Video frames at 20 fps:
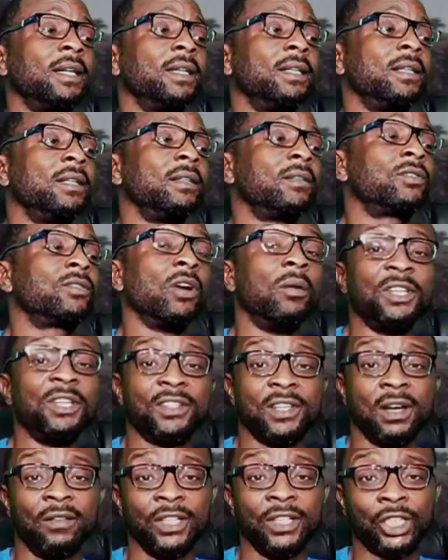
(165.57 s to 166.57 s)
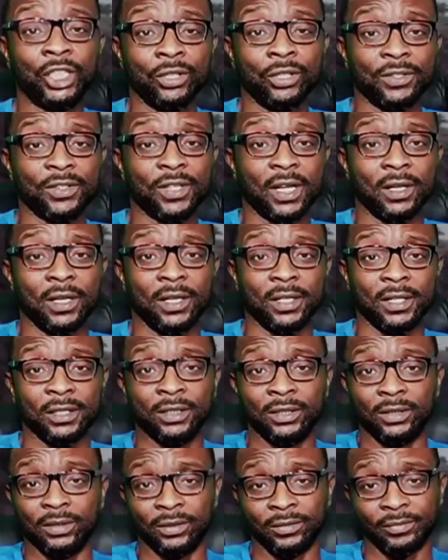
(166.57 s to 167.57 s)
some reservations,
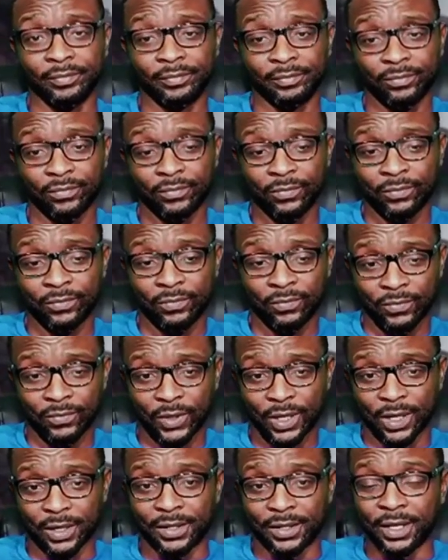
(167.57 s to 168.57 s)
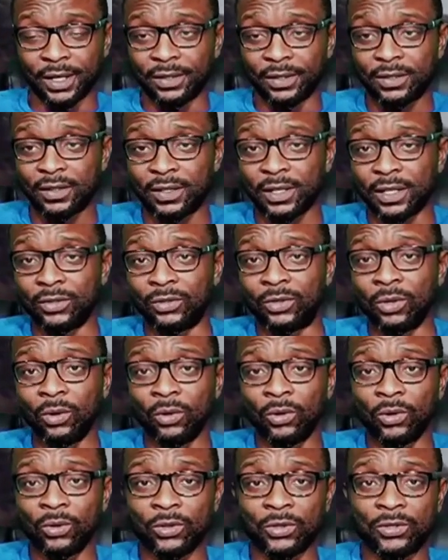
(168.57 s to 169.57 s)
against
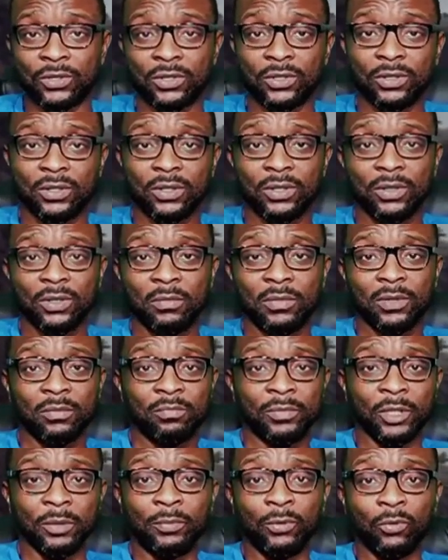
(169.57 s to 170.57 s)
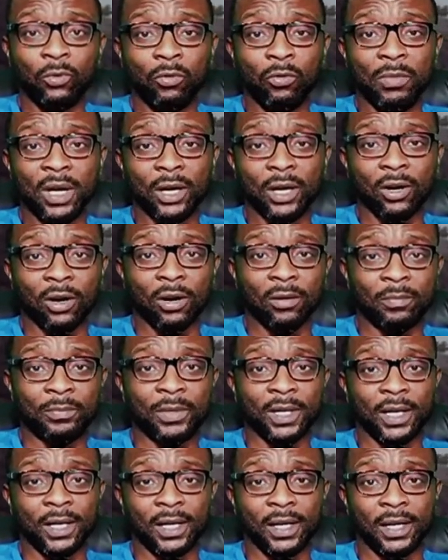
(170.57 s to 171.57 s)
those people who make up
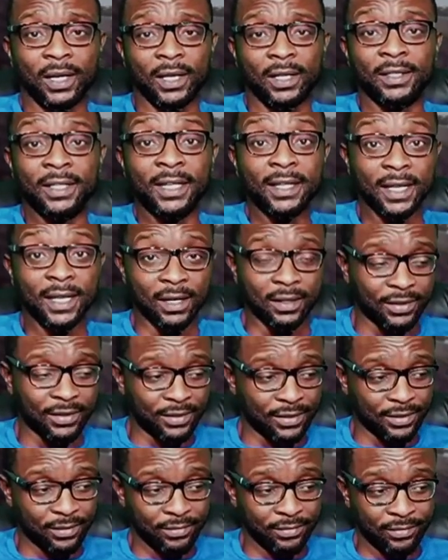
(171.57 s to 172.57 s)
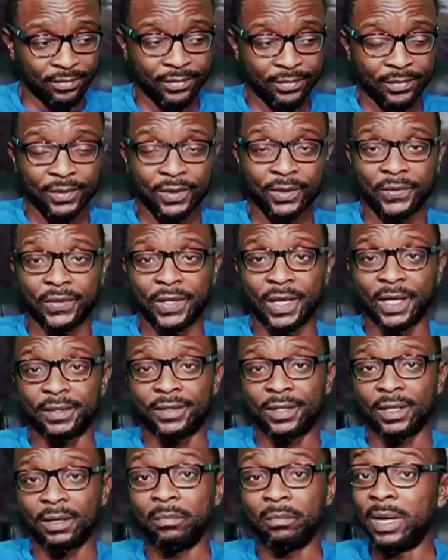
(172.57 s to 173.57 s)
NINAS, that
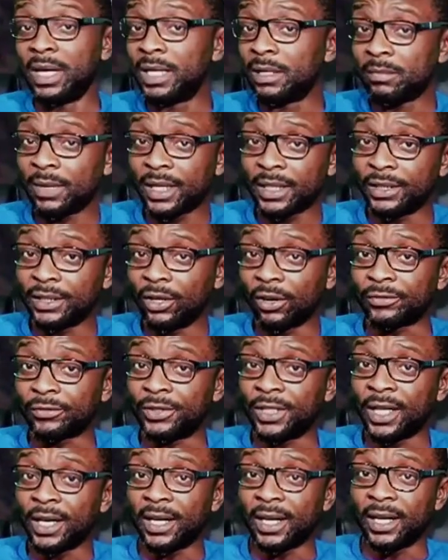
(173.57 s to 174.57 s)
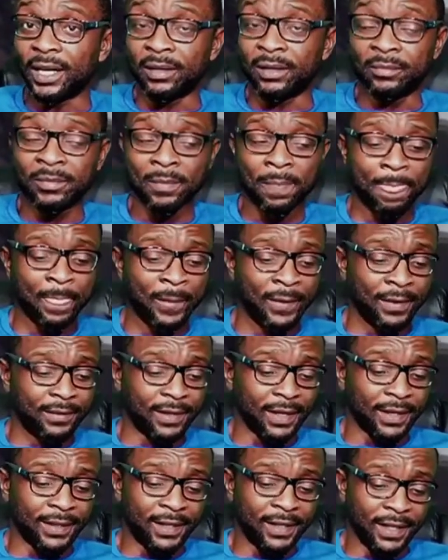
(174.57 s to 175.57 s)
many of them,
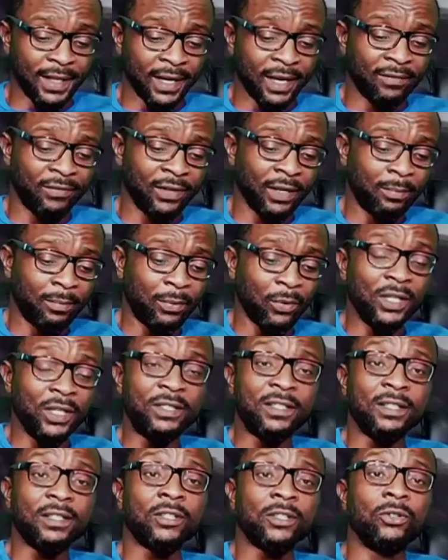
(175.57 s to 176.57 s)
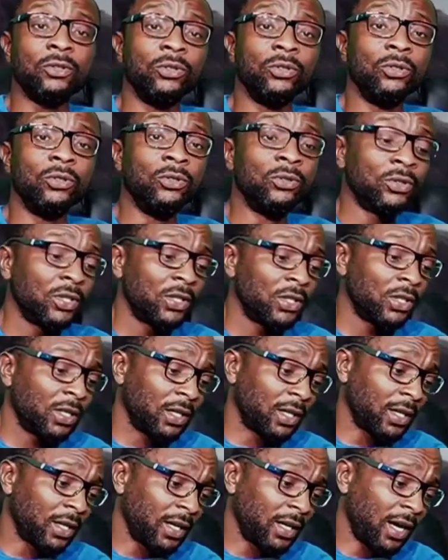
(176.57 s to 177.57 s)
that they have a political
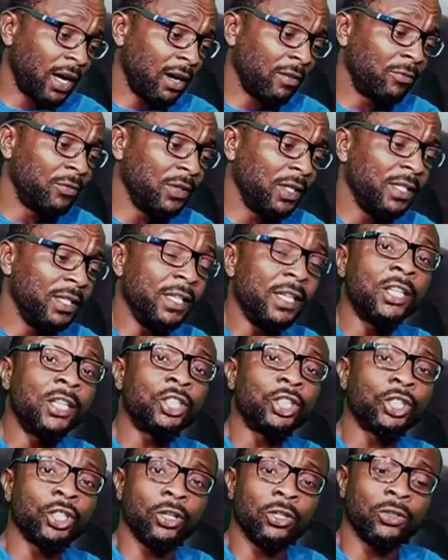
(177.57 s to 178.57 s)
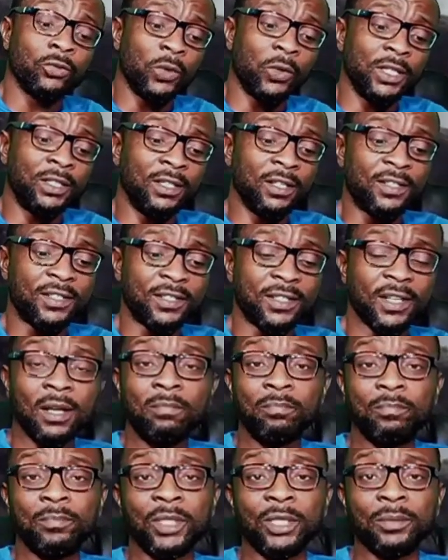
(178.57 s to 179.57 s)
affiliation with the same
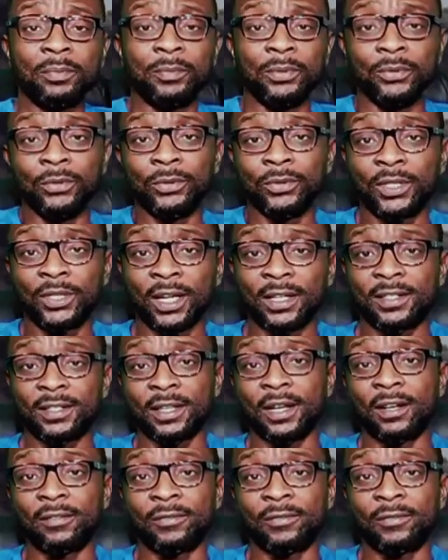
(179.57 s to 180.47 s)
people that have